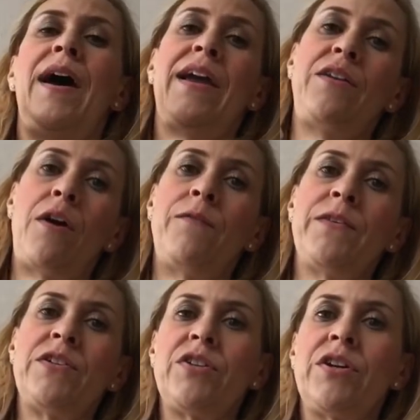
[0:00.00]
I know
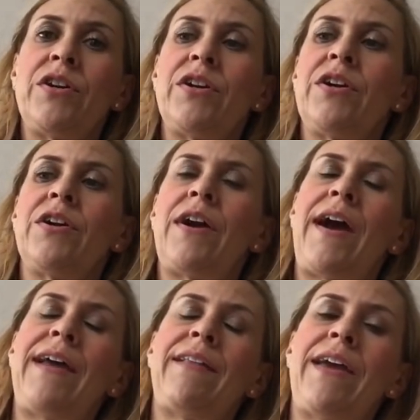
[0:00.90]
for sure
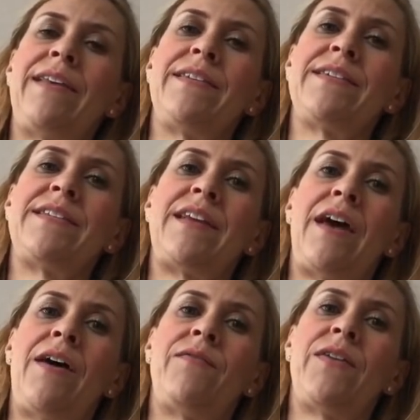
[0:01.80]
I like this
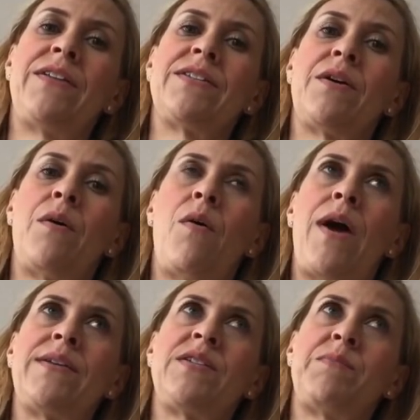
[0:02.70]
stuff, and so
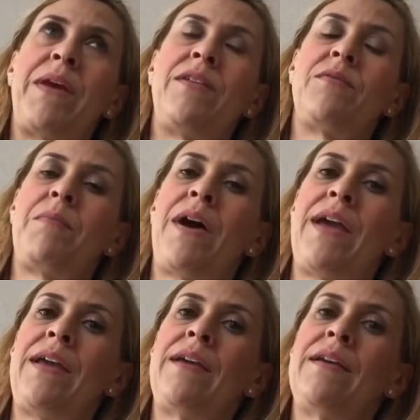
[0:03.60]
I spent
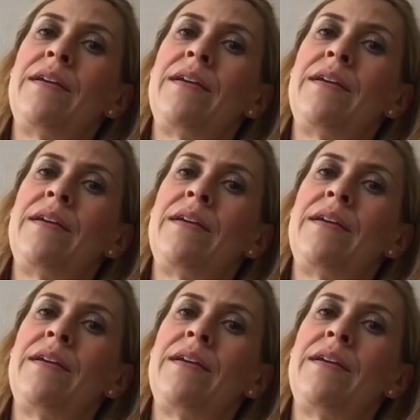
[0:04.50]
my